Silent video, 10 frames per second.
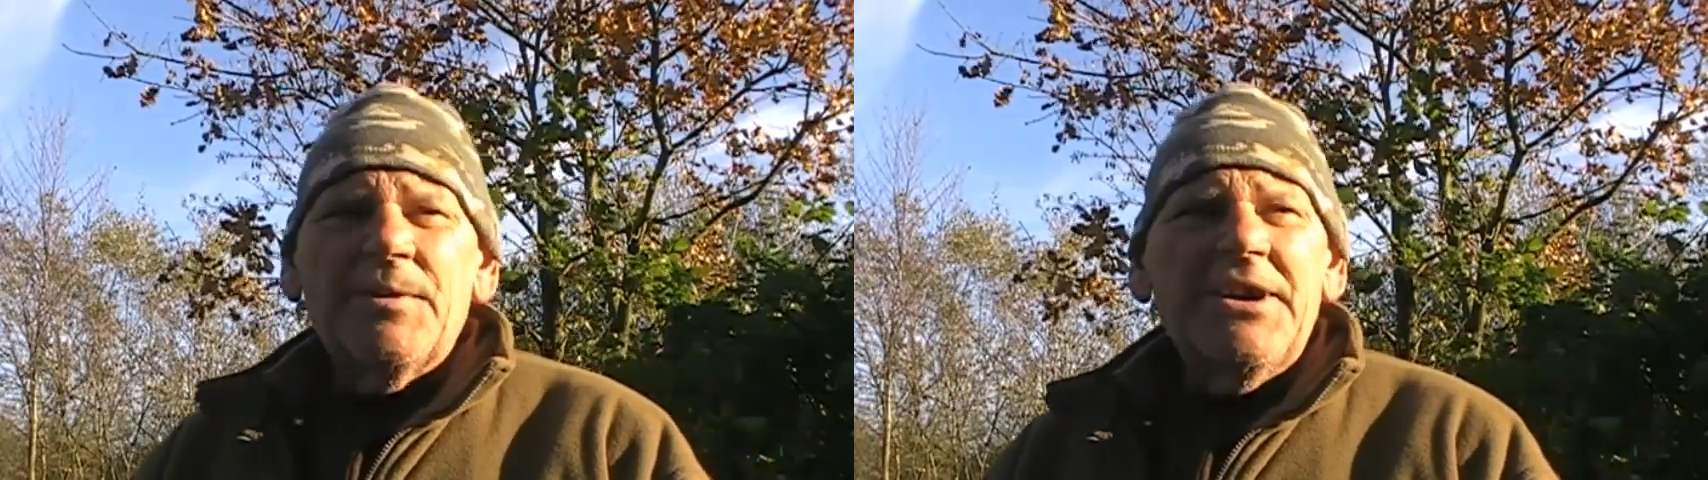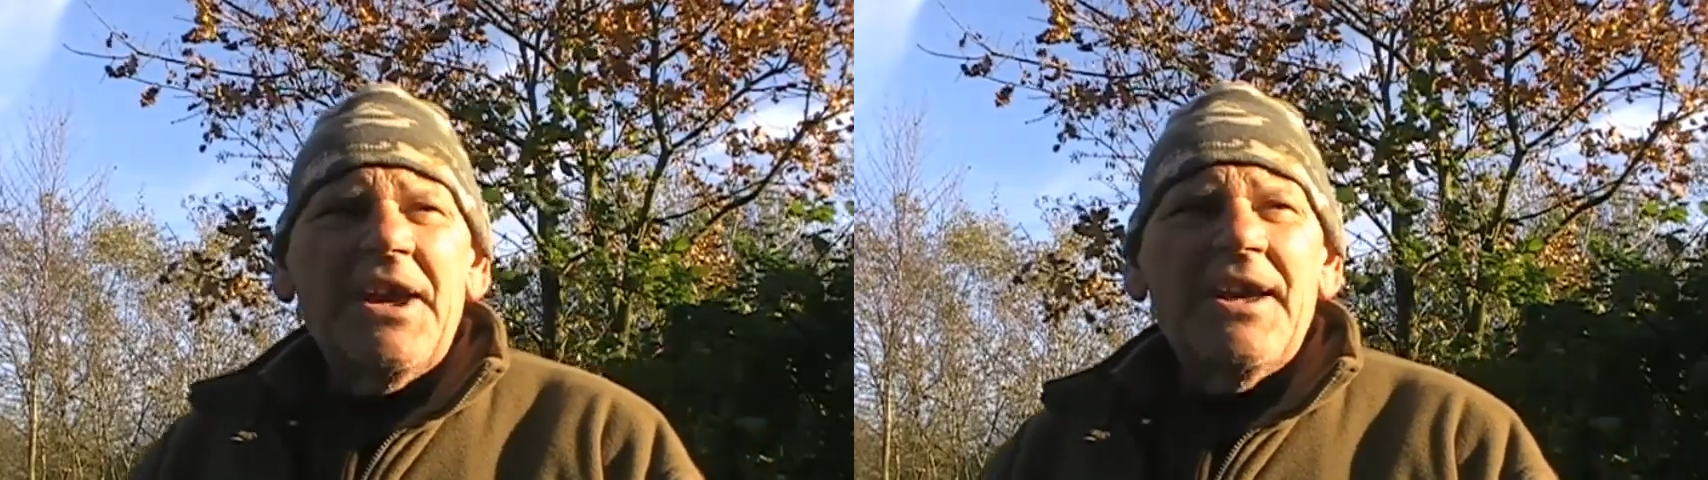
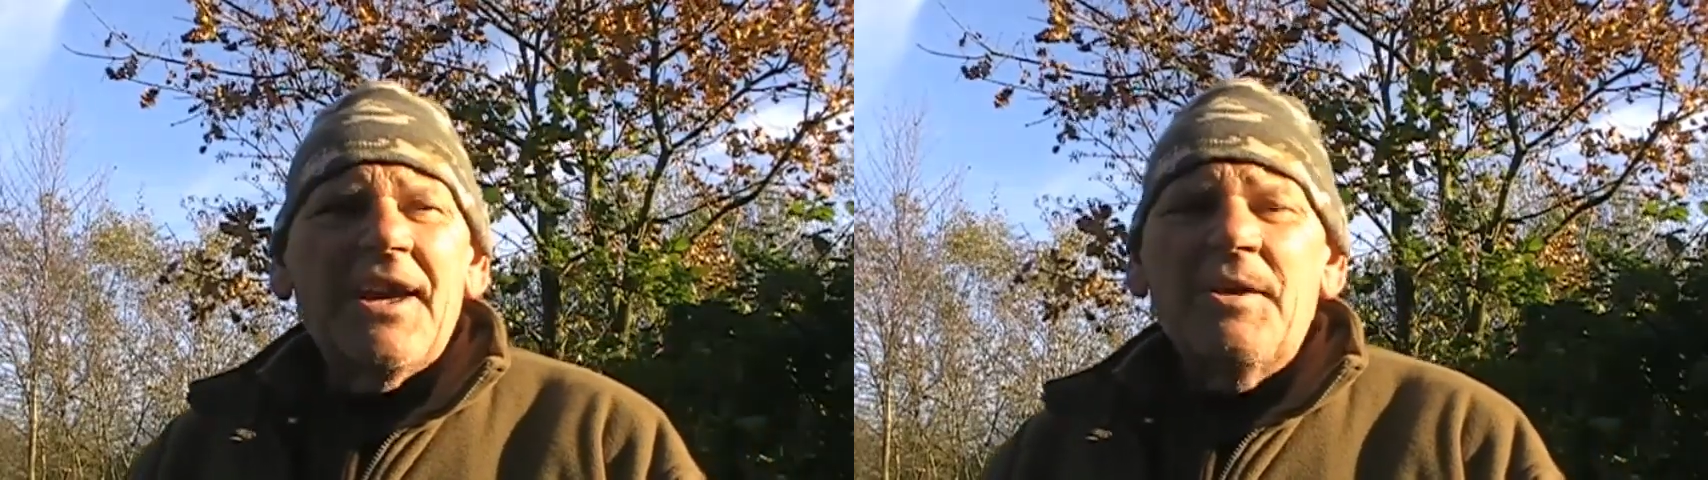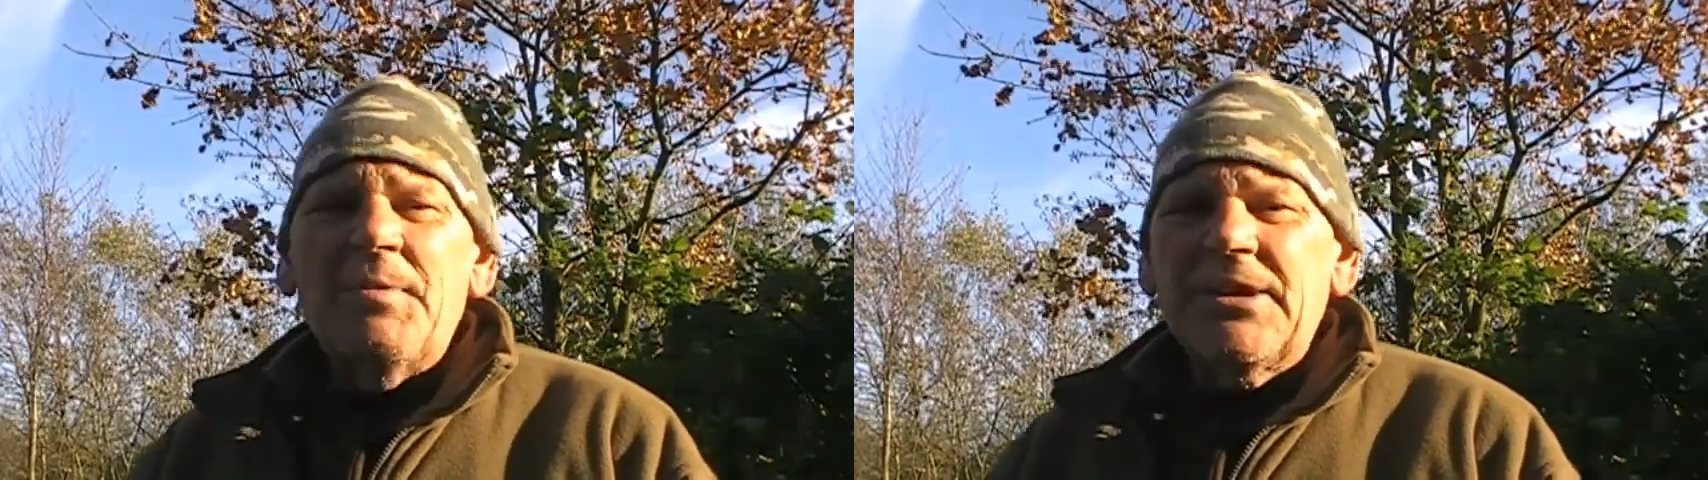
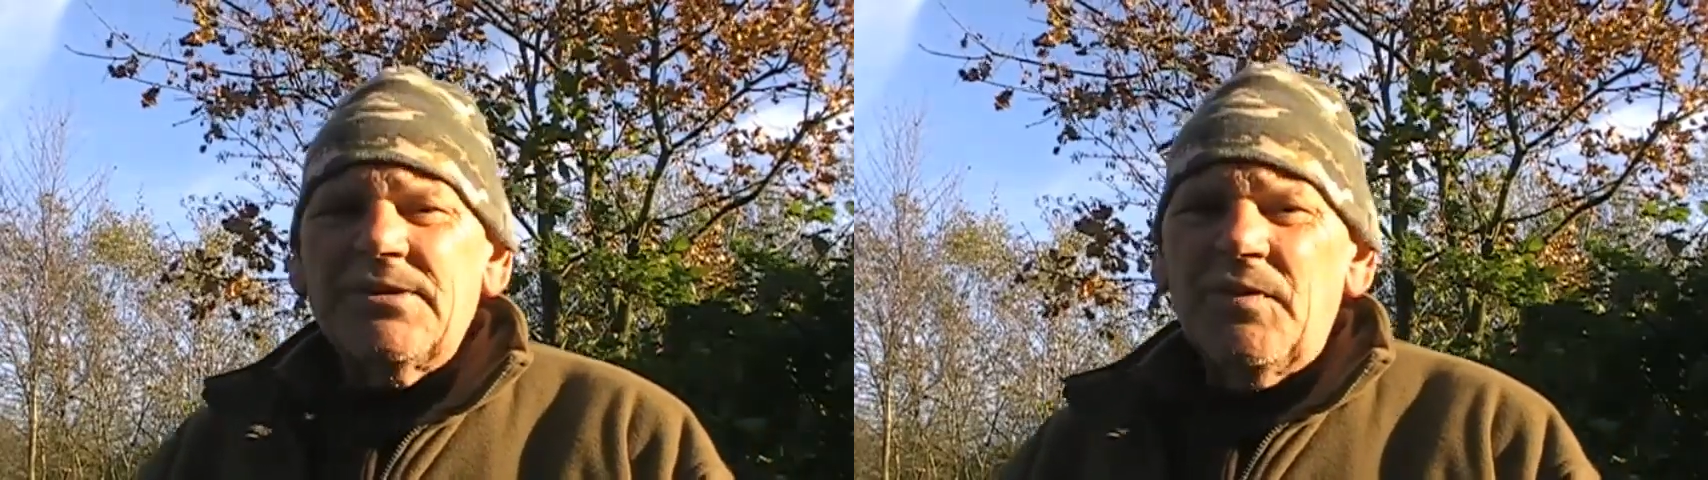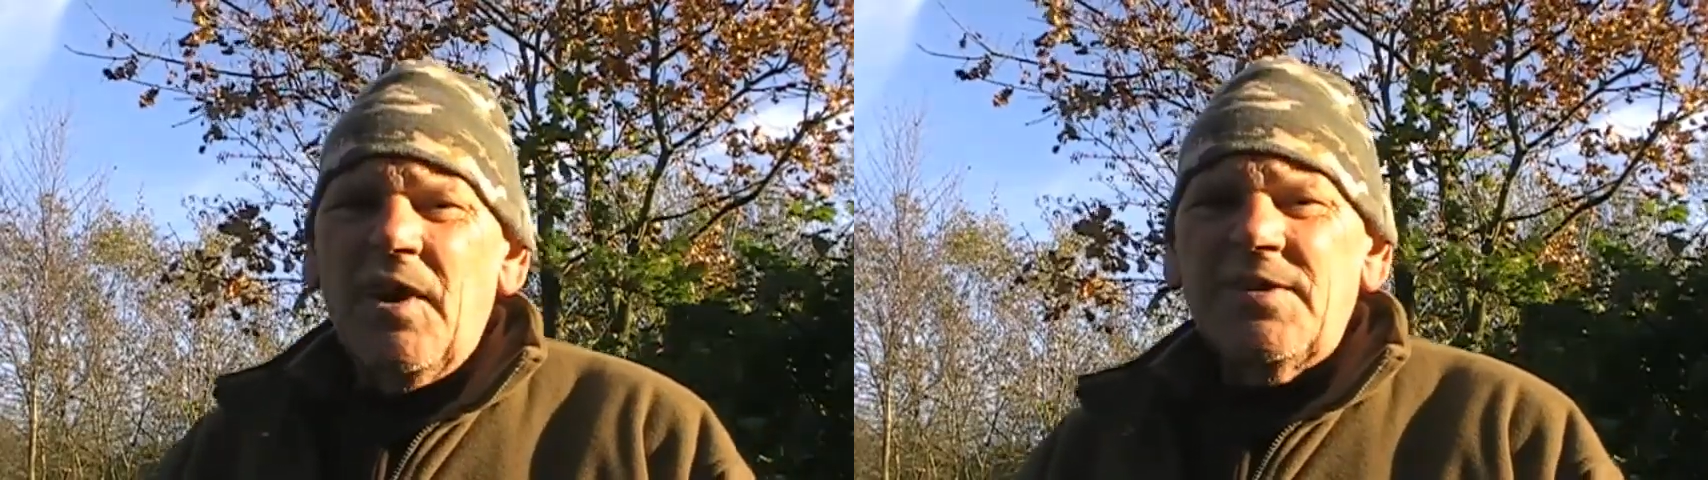weekend, go back
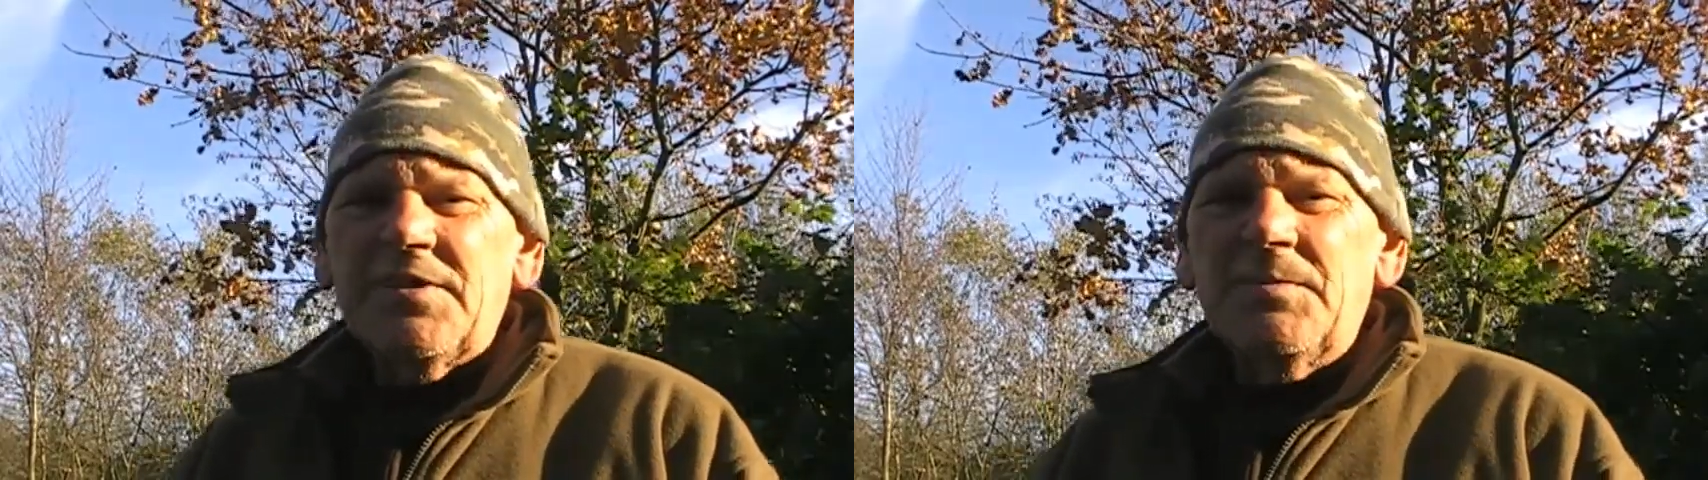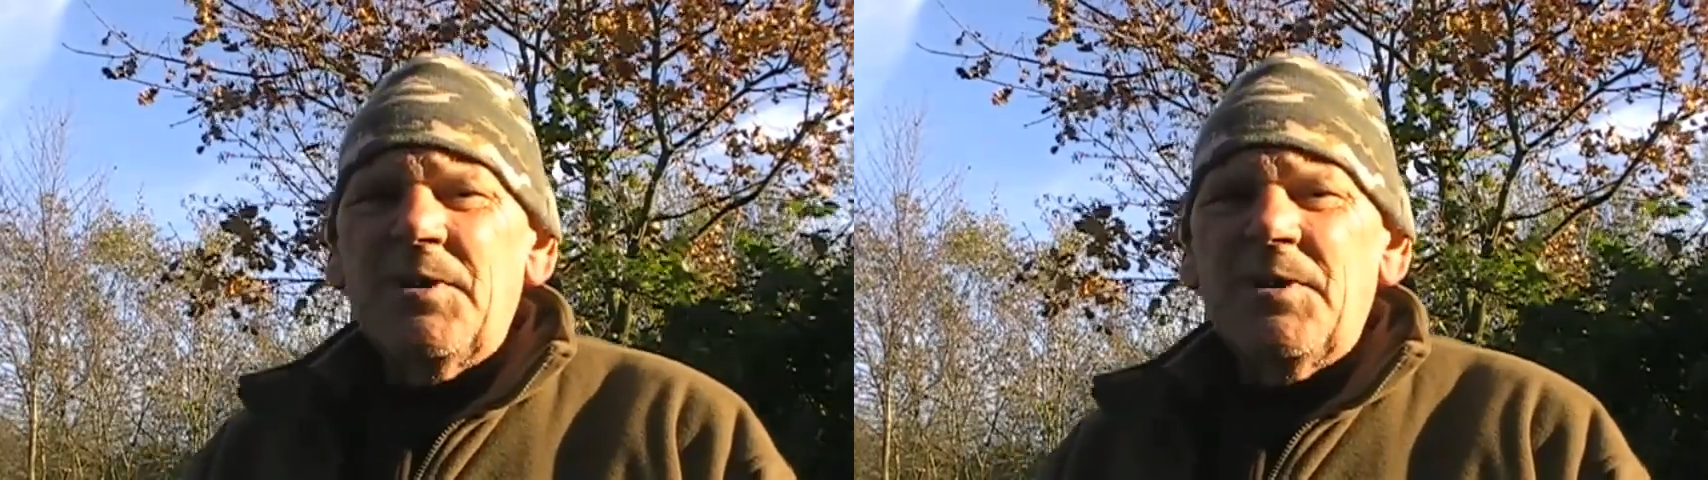to Ruxley,